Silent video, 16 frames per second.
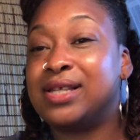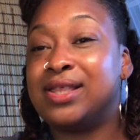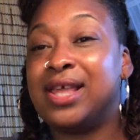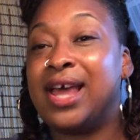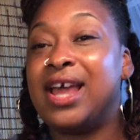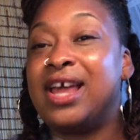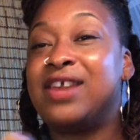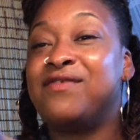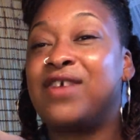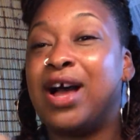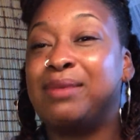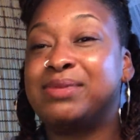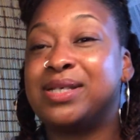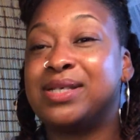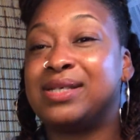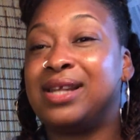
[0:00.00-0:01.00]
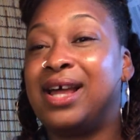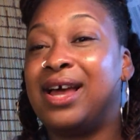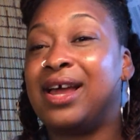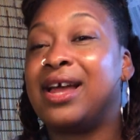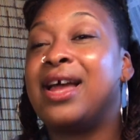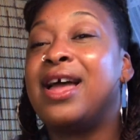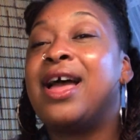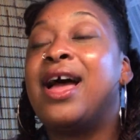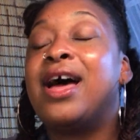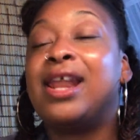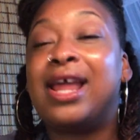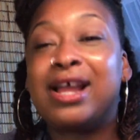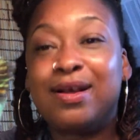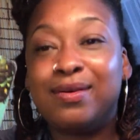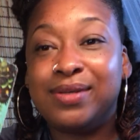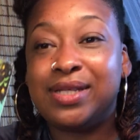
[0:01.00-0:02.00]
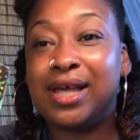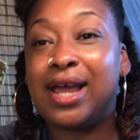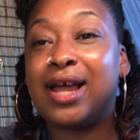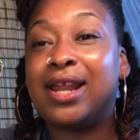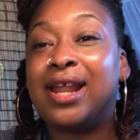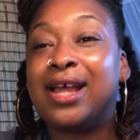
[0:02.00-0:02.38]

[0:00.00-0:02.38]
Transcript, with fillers: The Eight of Cups is like, like I was saying,